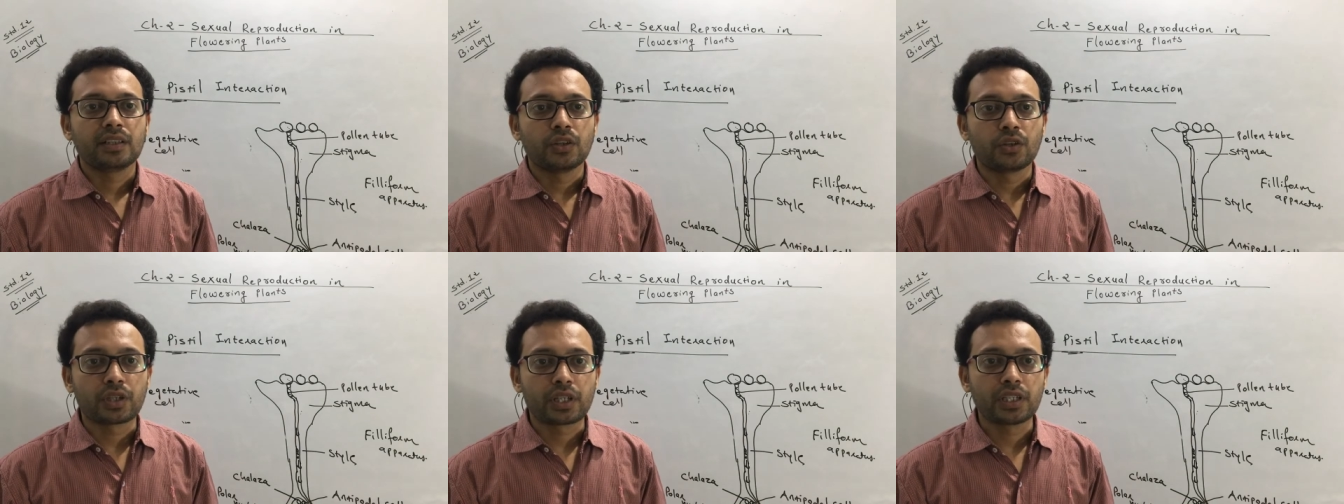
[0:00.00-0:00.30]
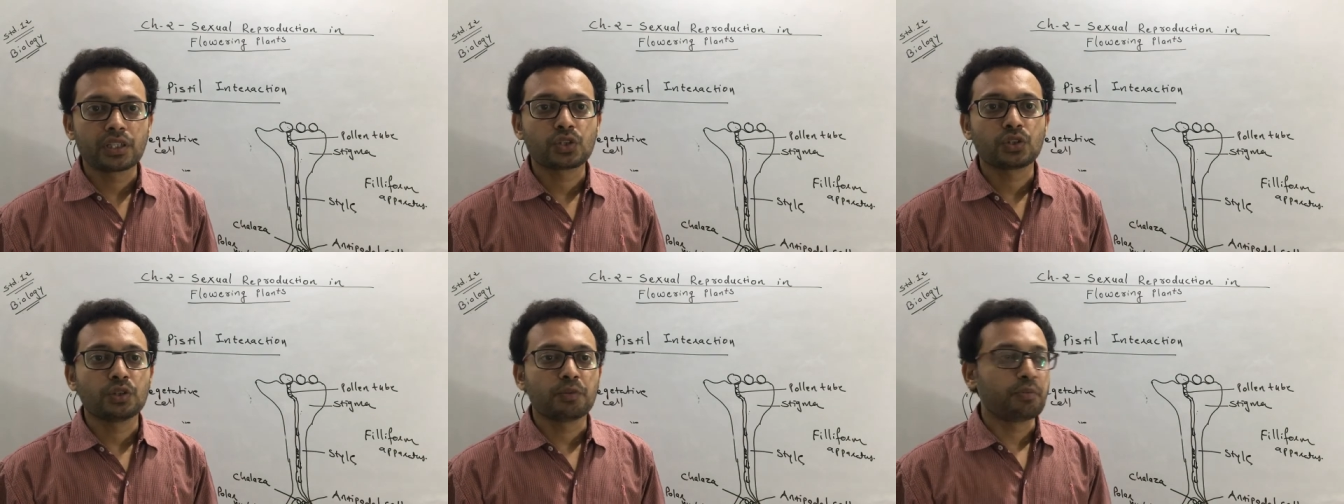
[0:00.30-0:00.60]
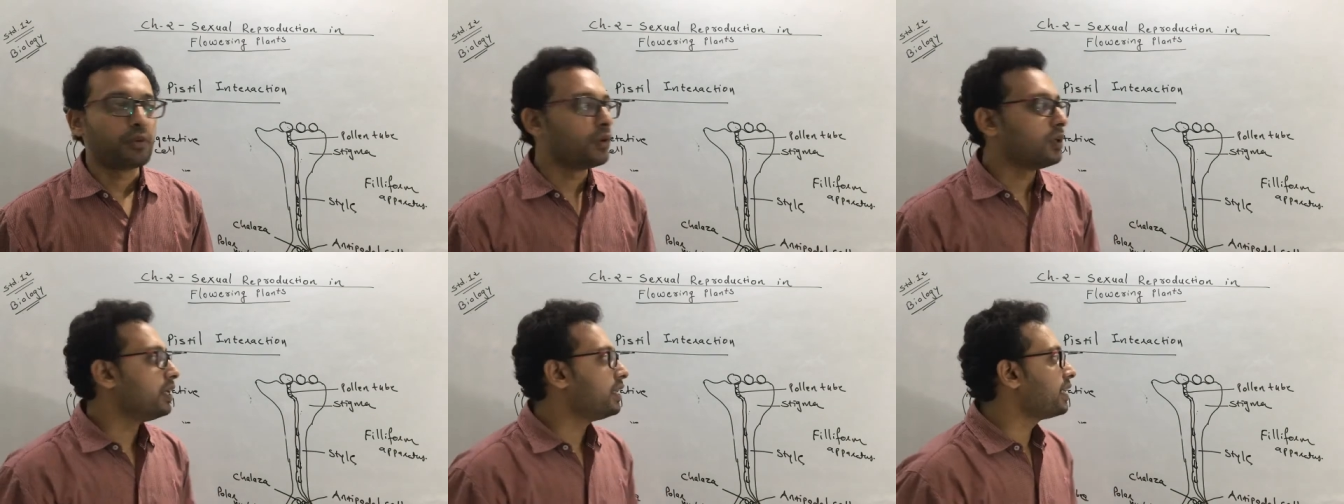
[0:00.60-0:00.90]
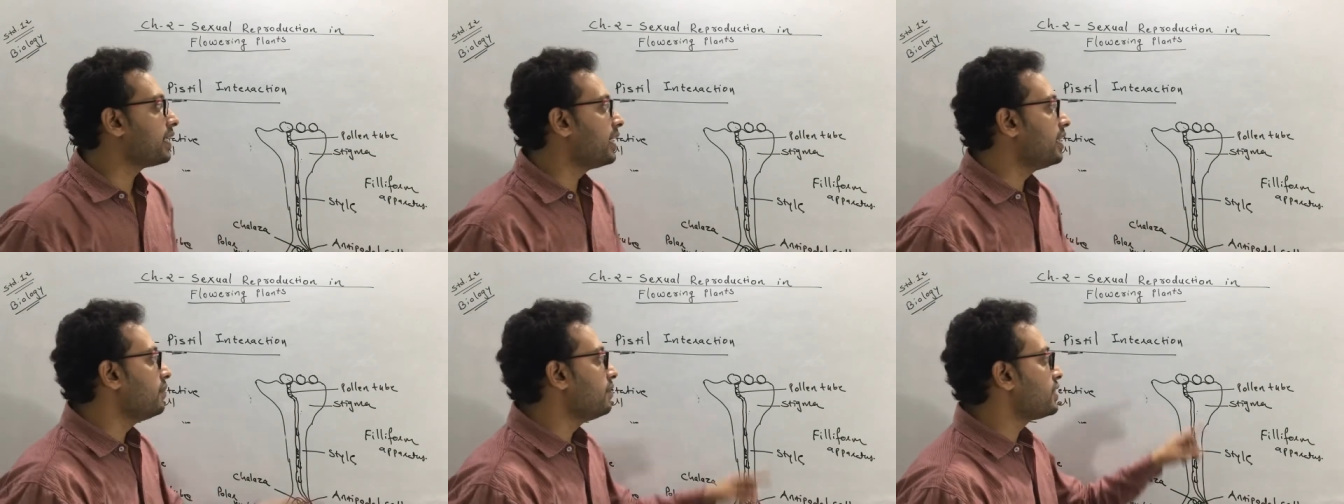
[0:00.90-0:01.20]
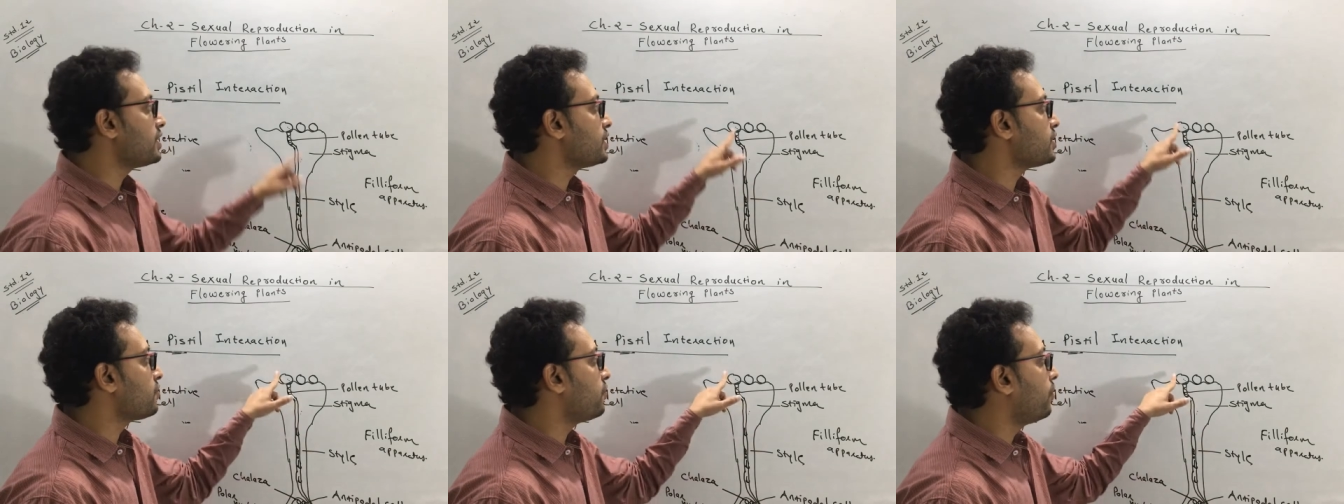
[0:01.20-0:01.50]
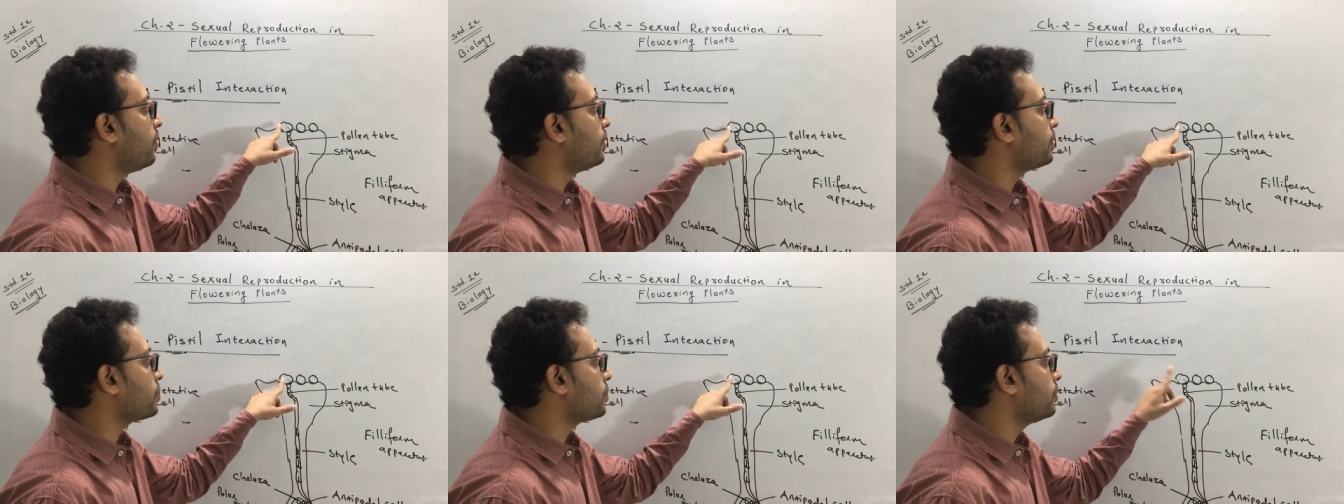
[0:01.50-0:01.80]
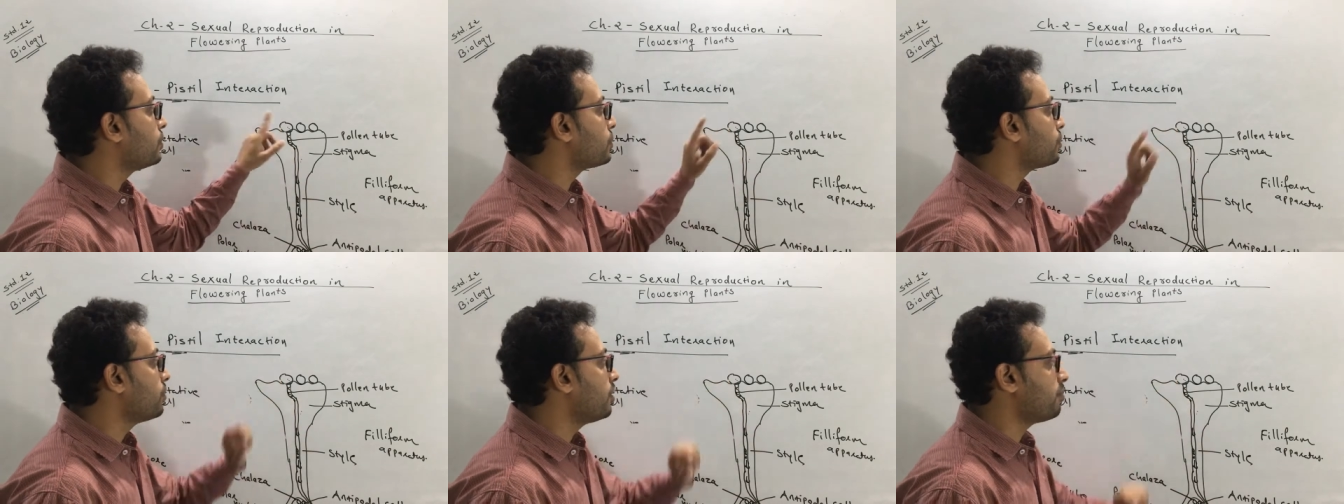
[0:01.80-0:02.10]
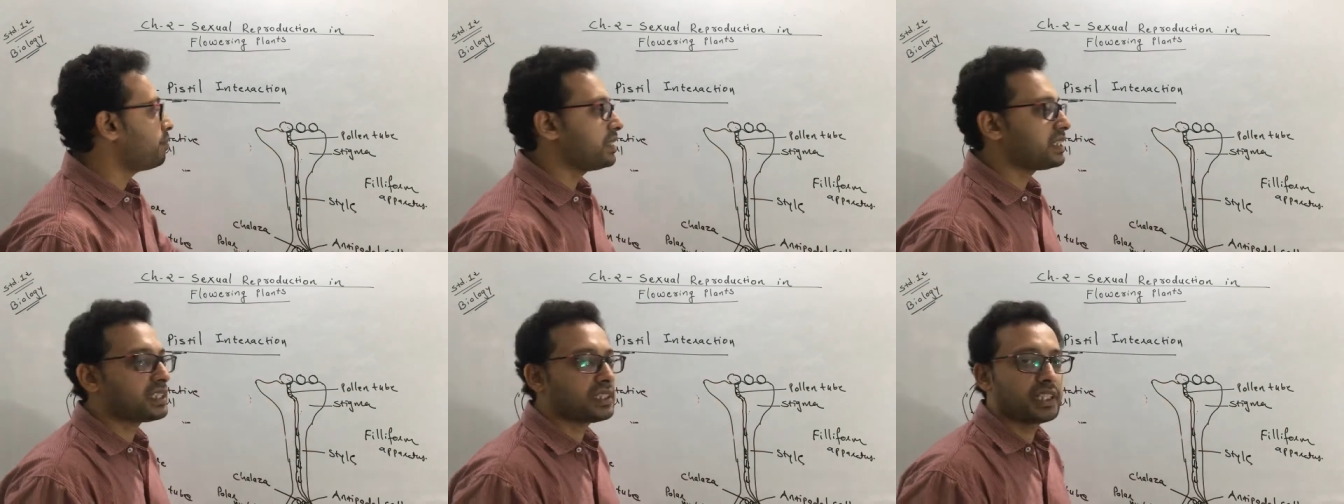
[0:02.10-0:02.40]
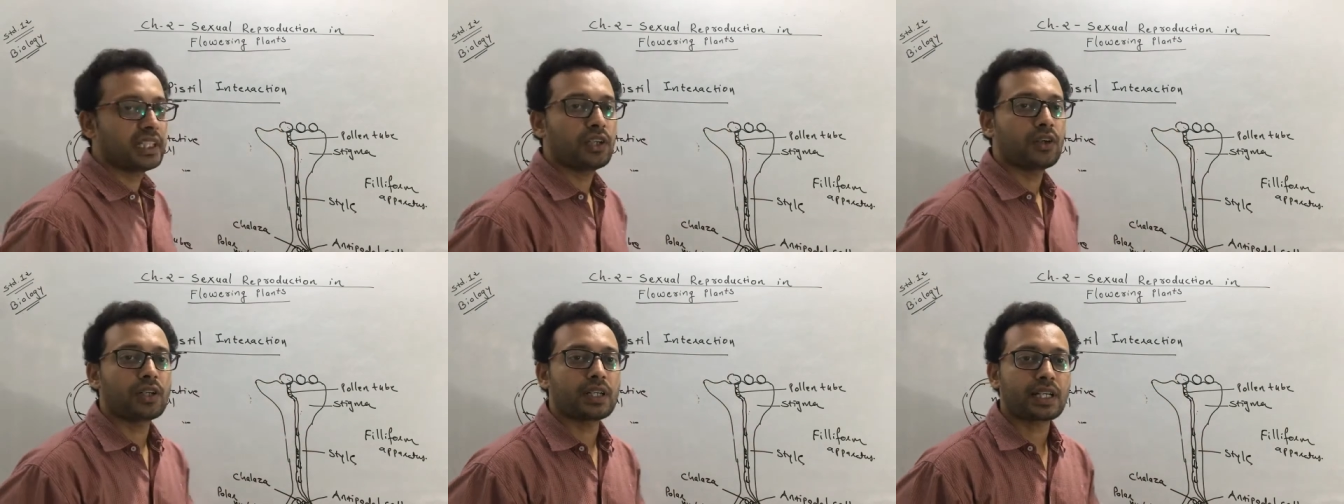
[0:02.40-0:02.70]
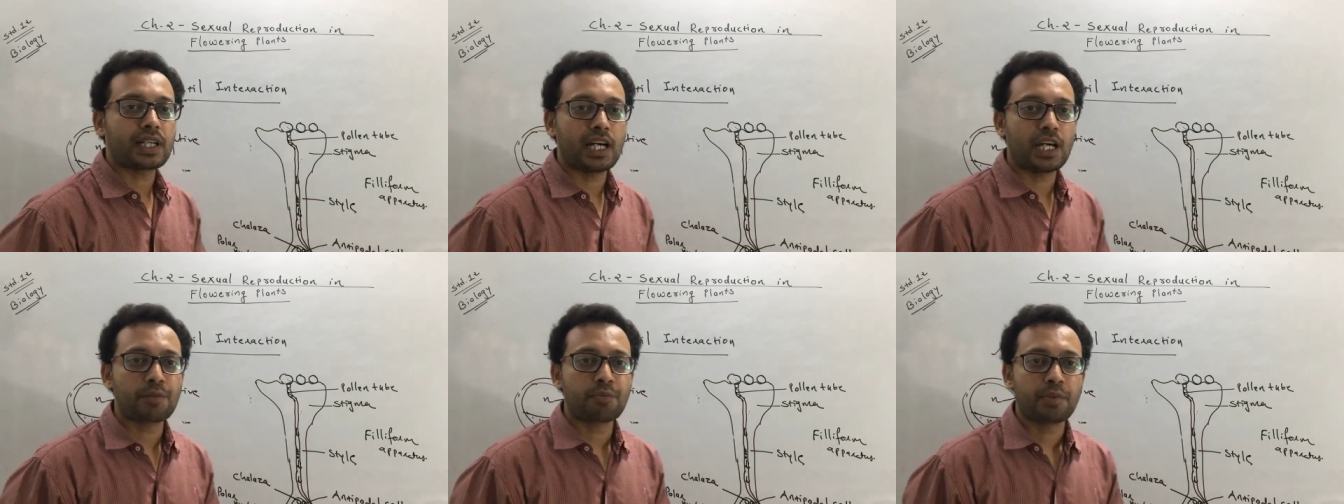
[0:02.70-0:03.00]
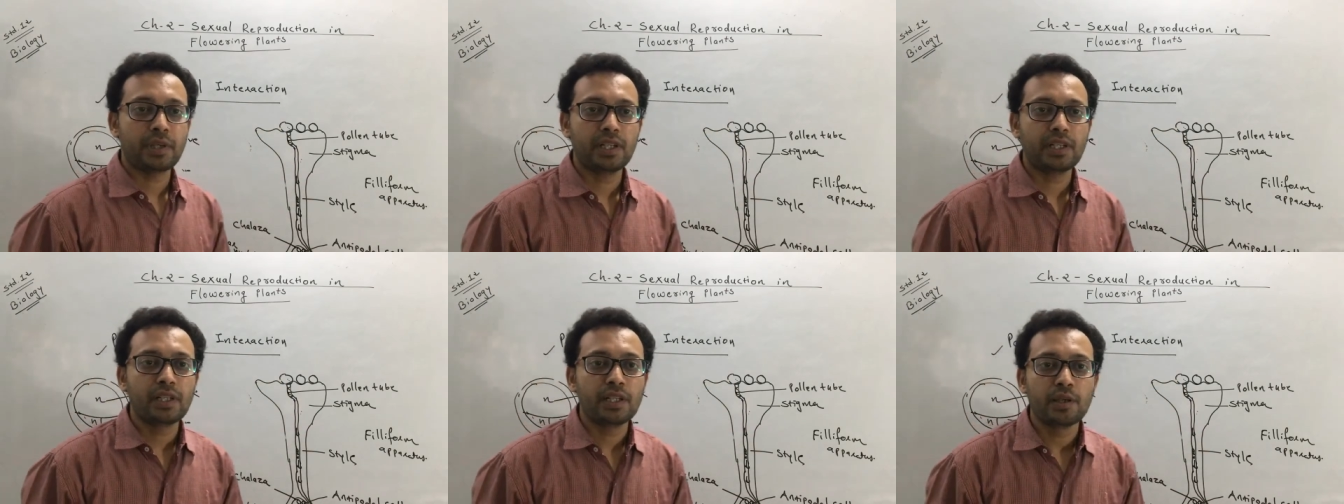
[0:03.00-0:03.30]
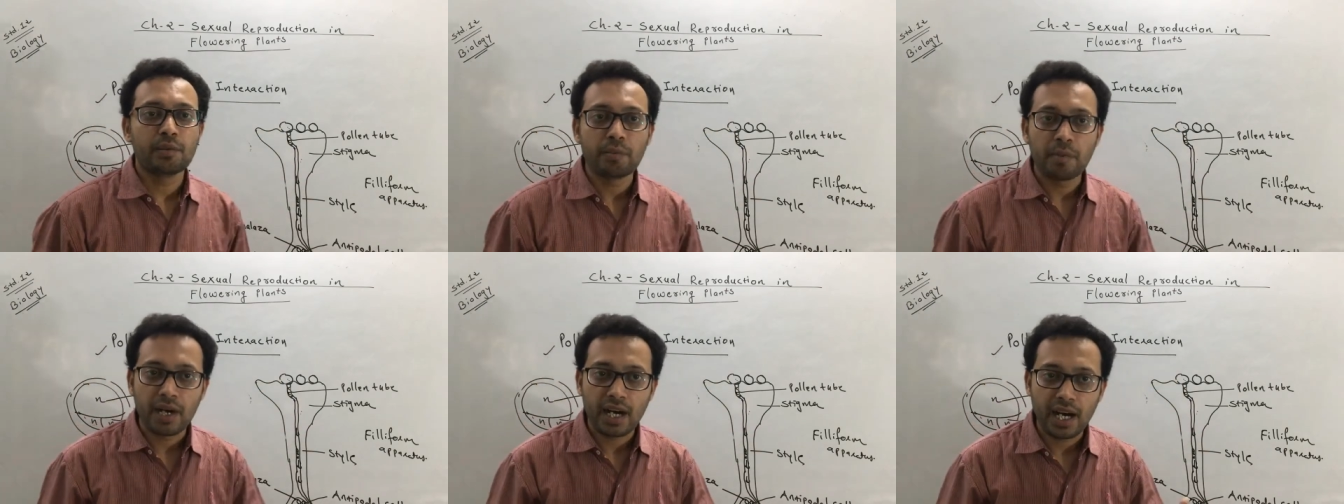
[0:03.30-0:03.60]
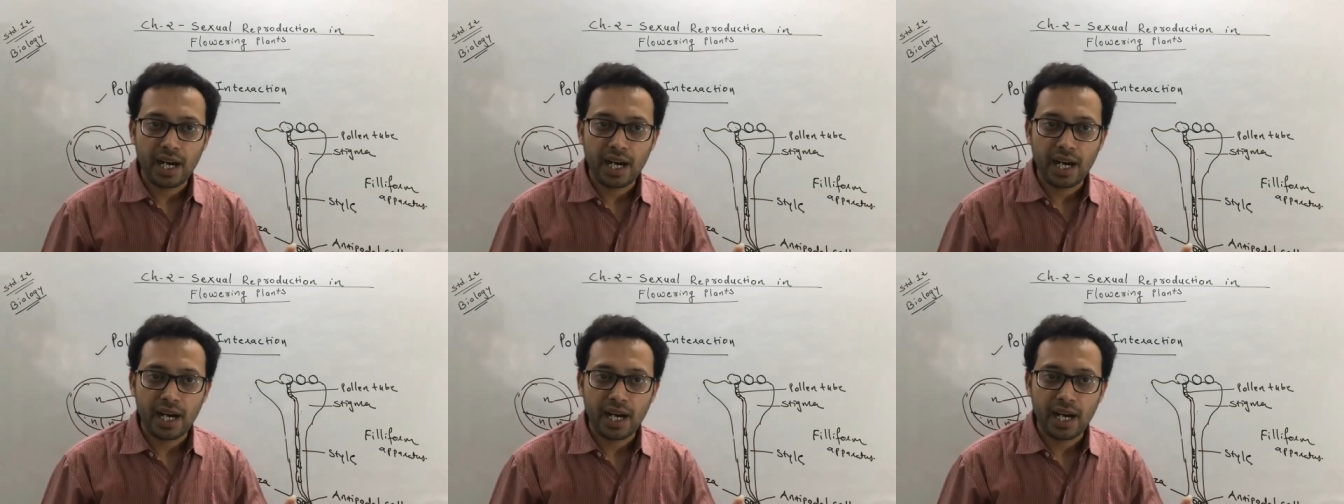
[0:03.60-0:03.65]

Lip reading: Okay, so the pollen grain which is falls onto a pistil or a carpet